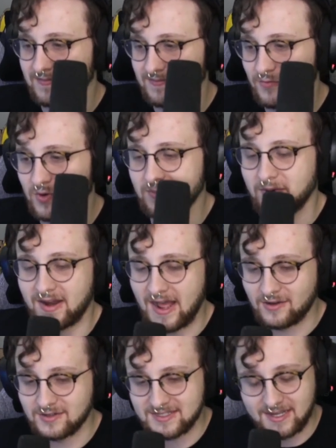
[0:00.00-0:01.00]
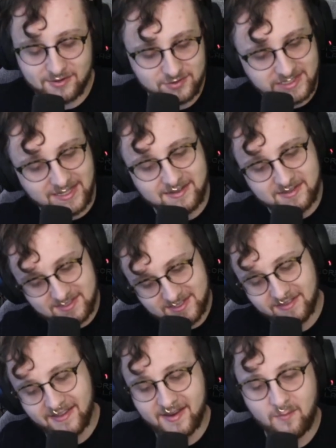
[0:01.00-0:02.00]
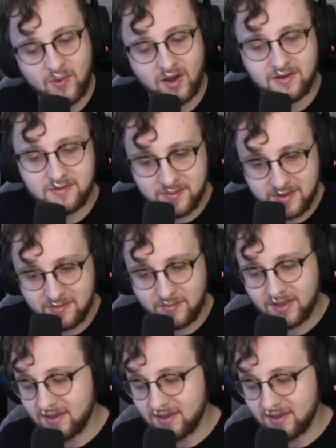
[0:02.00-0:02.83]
What about Alexander's Legacy like a button meme?